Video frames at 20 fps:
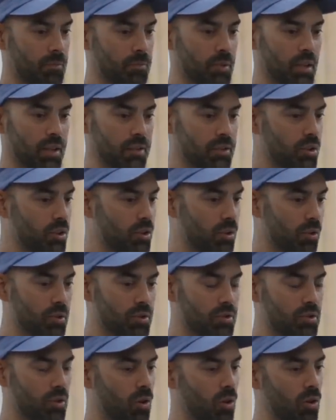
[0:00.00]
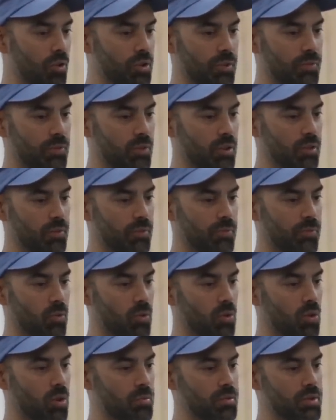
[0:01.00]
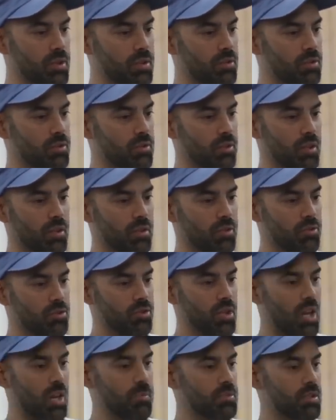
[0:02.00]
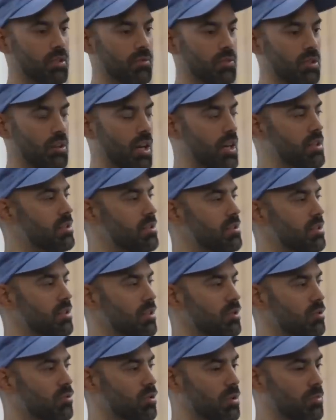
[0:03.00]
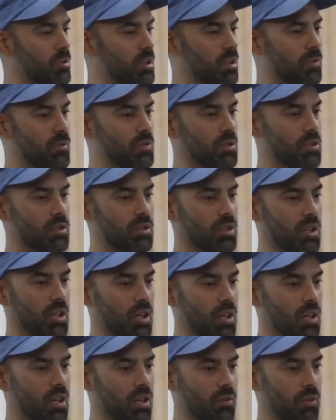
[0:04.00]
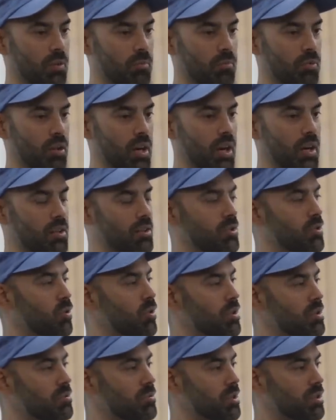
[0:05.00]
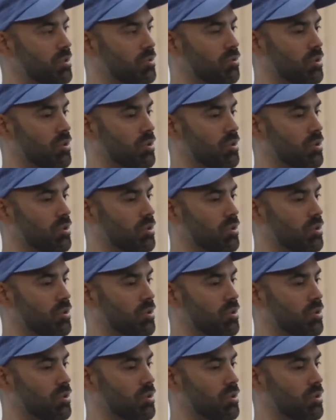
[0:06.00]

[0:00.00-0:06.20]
but you know, there's all different forms and, and shapes of a licensing agreement, of a of a brand endorsement